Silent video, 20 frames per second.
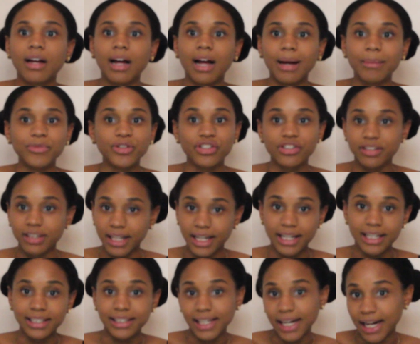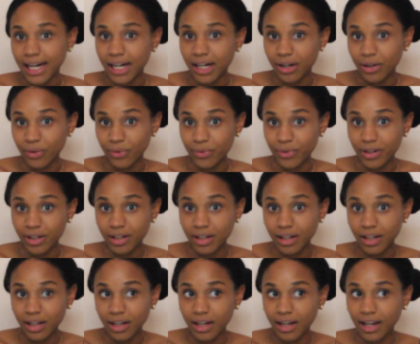I'm just laying down
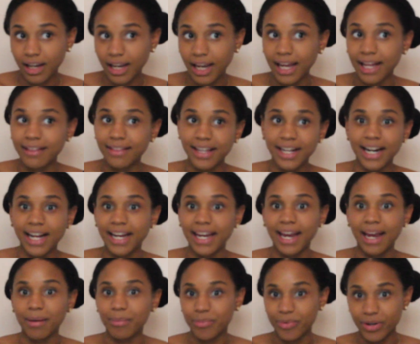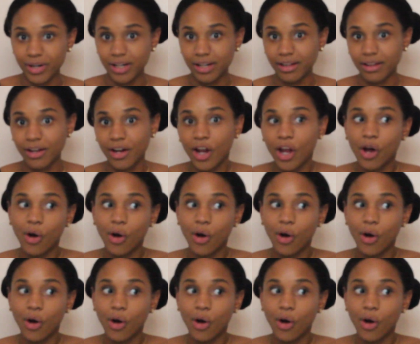and then I can't breathe,